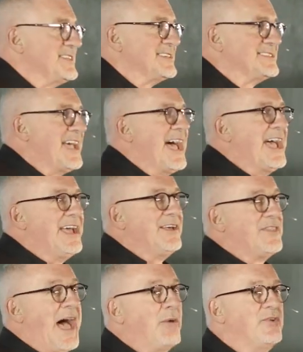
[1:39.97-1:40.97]
to say,
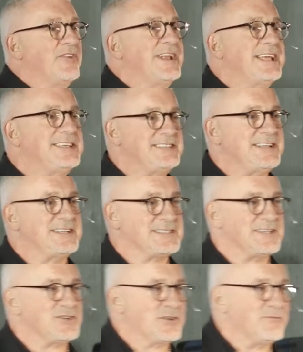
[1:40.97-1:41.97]
that was an easy
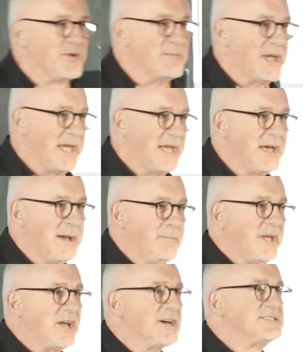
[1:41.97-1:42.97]
decision for me
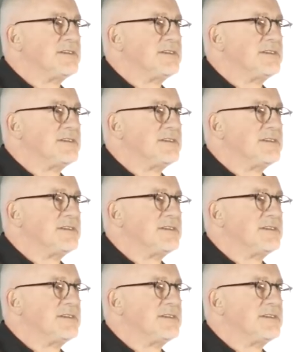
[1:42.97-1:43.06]
because